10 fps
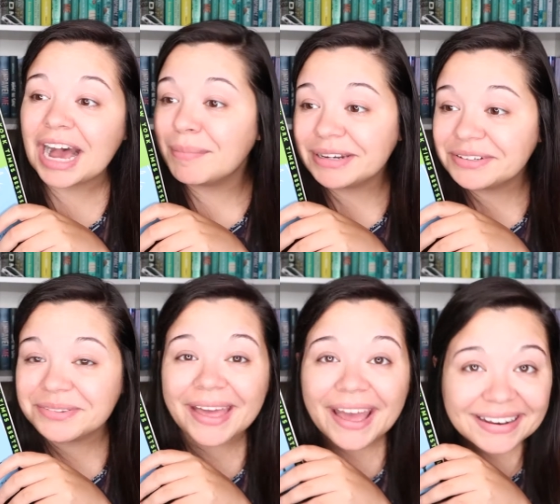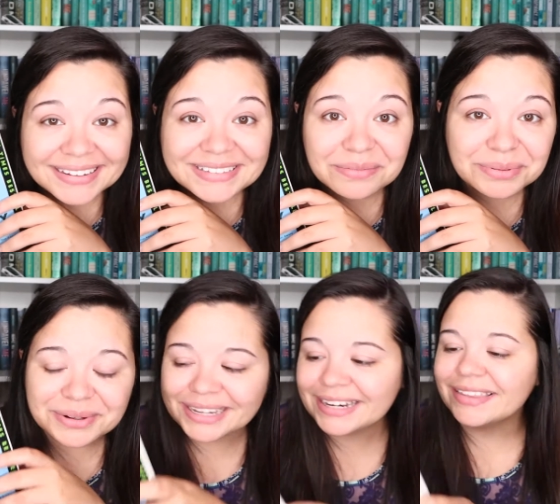I'm gonna do that at some
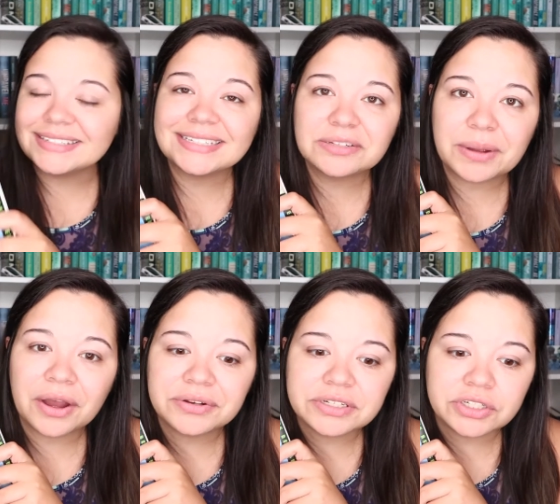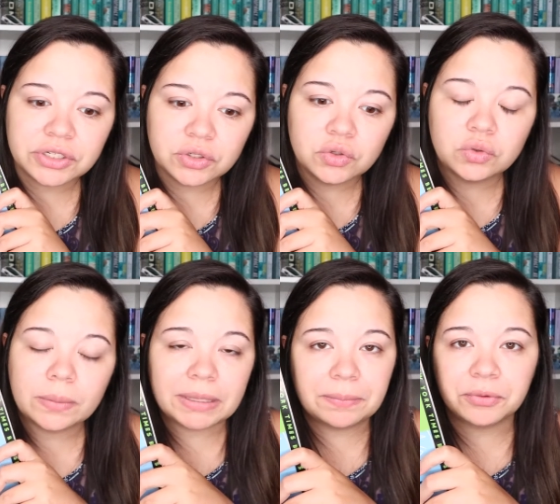point. This is about
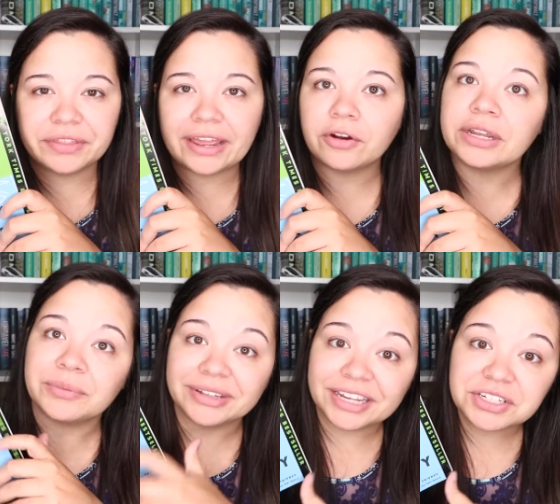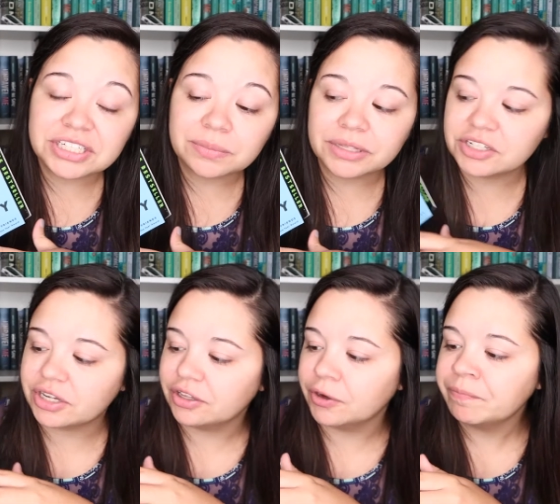2 people. They are in a relationship with each
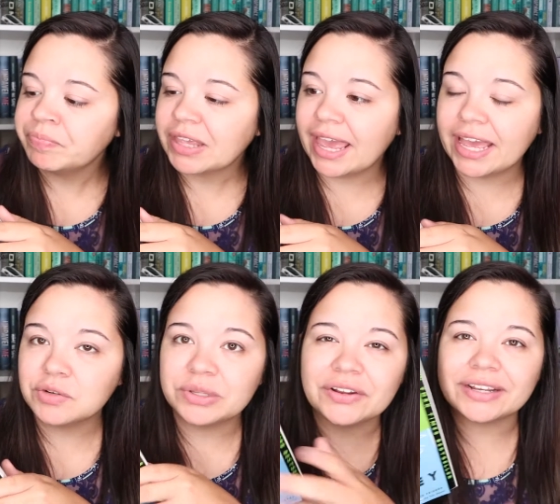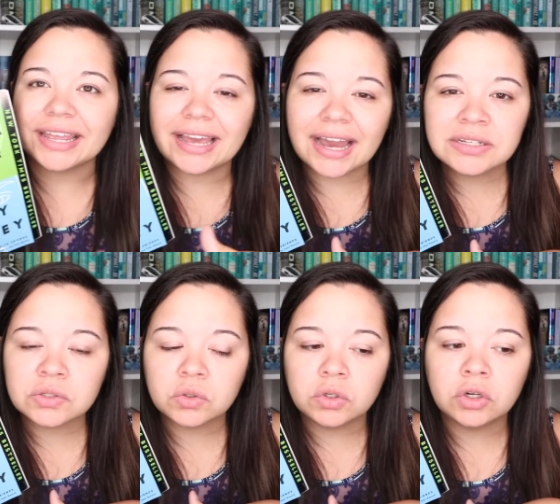other, and when they're in like high
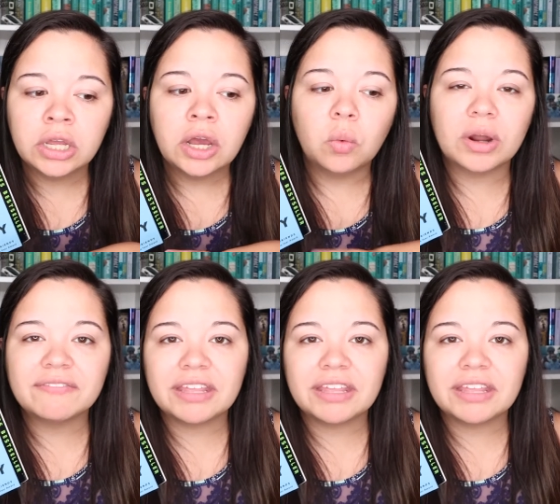school, one